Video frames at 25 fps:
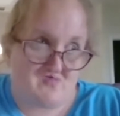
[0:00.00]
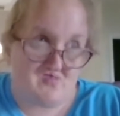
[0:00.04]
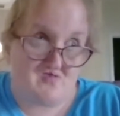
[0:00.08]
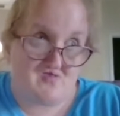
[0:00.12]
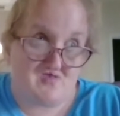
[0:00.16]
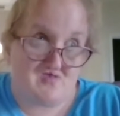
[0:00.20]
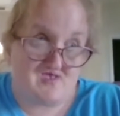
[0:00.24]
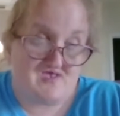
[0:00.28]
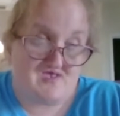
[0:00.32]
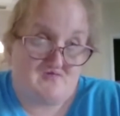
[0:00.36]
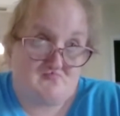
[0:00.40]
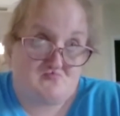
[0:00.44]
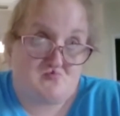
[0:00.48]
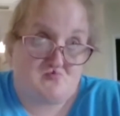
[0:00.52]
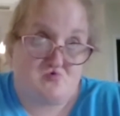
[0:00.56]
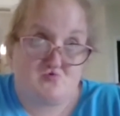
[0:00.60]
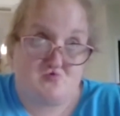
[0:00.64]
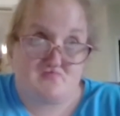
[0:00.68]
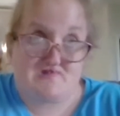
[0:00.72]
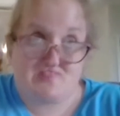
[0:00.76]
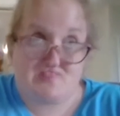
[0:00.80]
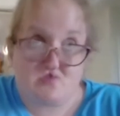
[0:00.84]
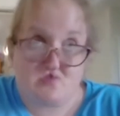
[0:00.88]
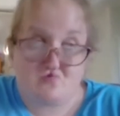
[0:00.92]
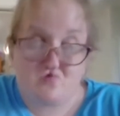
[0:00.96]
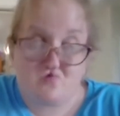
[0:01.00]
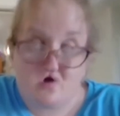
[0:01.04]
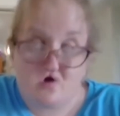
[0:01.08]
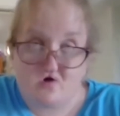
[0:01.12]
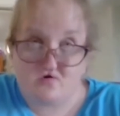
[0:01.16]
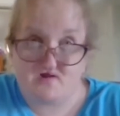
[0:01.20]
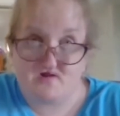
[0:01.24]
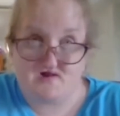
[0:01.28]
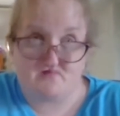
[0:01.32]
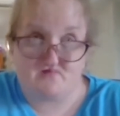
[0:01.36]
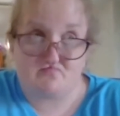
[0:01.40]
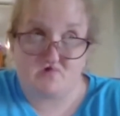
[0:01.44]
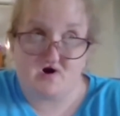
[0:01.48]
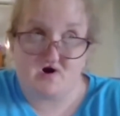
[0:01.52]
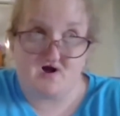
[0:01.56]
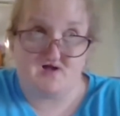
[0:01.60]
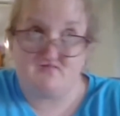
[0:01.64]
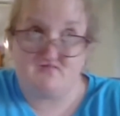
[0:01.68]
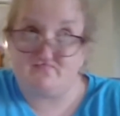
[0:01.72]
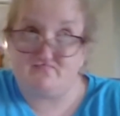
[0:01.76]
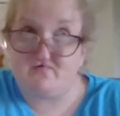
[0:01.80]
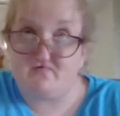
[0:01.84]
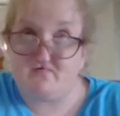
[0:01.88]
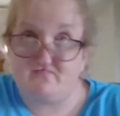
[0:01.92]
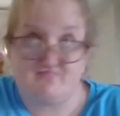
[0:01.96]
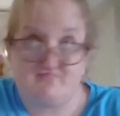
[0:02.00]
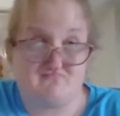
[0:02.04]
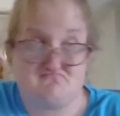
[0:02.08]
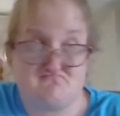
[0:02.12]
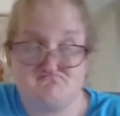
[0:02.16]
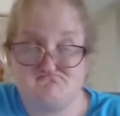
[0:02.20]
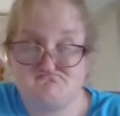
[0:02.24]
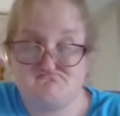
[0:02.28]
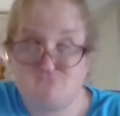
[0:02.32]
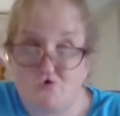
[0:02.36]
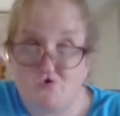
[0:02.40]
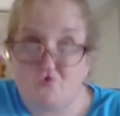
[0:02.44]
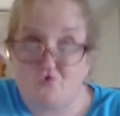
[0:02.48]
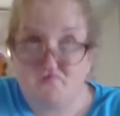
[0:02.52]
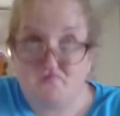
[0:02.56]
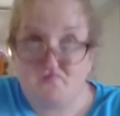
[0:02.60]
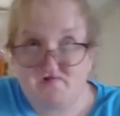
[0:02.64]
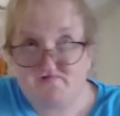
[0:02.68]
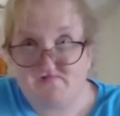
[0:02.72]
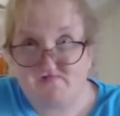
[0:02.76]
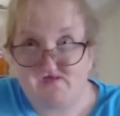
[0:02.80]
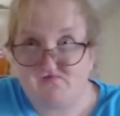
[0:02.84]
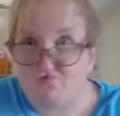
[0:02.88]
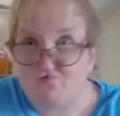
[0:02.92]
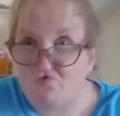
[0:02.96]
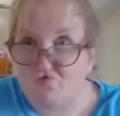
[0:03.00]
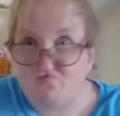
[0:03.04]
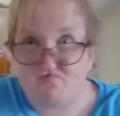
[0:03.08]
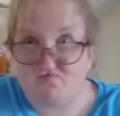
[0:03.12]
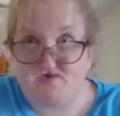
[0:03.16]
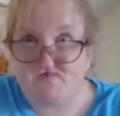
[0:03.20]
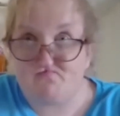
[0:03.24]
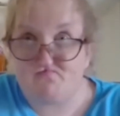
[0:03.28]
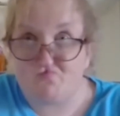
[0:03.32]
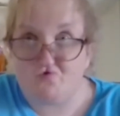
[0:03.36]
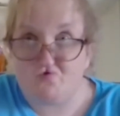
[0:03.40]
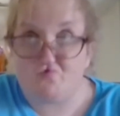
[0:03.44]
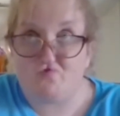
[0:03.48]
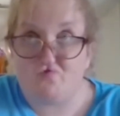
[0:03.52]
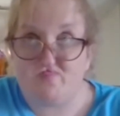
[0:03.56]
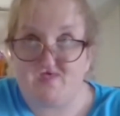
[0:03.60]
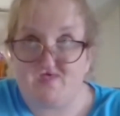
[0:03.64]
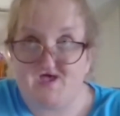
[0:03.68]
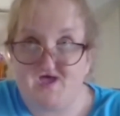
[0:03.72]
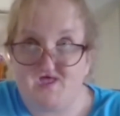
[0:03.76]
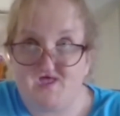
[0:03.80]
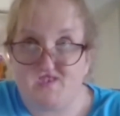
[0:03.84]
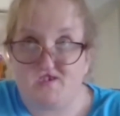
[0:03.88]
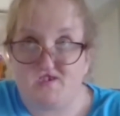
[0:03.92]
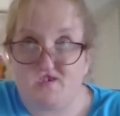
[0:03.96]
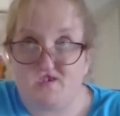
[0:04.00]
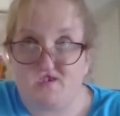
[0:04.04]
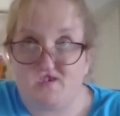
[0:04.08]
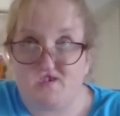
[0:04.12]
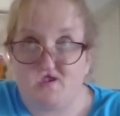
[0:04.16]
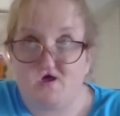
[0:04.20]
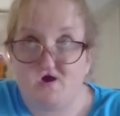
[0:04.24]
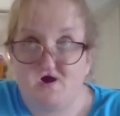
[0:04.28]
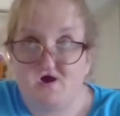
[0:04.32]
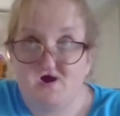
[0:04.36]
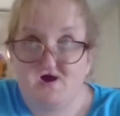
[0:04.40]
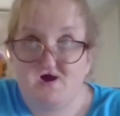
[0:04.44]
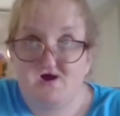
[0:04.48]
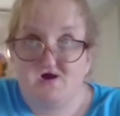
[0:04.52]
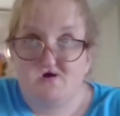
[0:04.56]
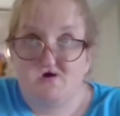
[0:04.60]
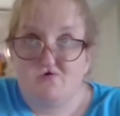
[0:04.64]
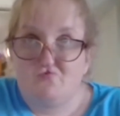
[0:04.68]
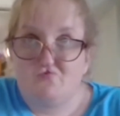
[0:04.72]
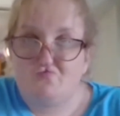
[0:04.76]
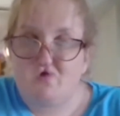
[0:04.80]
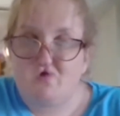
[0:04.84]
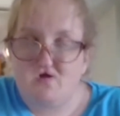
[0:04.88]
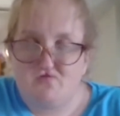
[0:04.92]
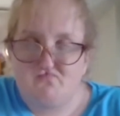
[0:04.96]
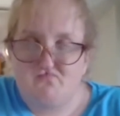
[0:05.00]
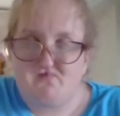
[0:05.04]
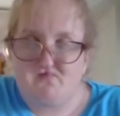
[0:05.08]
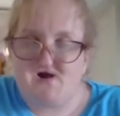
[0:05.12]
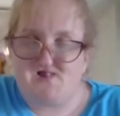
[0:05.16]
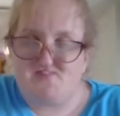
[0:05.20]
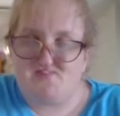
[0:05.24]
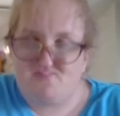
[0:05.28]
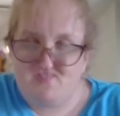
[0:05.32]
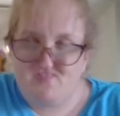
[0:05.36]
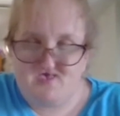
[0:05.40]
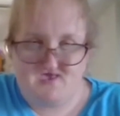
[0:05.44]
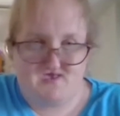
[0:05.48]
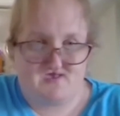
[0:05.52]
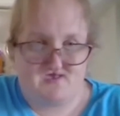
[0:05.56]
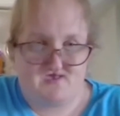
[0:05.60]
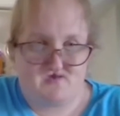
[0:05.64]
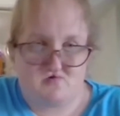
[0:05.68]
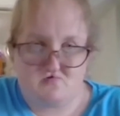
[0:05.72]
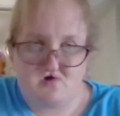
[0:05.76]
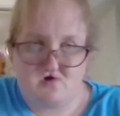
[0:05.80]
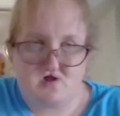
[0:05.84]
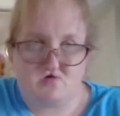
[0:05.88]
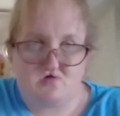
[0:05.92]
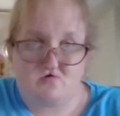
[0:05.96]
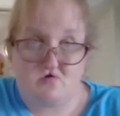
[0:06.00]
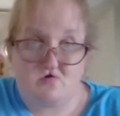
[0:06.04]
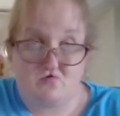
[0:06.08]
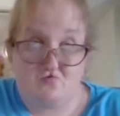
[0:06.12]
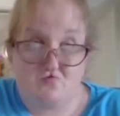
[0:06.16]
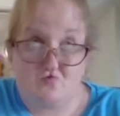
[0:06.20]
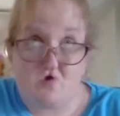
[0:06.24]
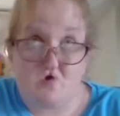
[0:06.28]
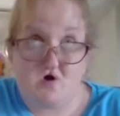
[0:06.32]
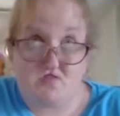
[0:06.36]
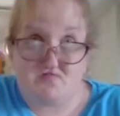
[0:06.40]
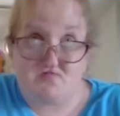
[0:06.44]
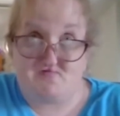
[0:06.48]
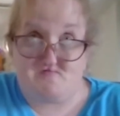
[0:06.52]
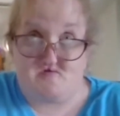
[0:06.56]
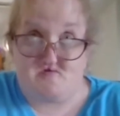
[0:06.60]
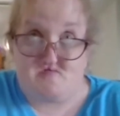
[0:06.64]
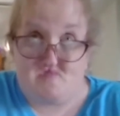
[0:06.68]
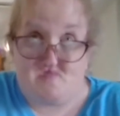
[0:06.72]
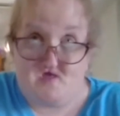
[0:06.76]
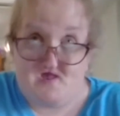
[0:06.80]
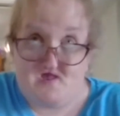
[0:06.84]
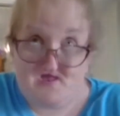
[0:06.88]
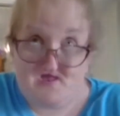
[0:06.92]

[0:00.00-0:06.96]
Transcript: improving the quality of life of more disabled people than one might think, let alone wants to think.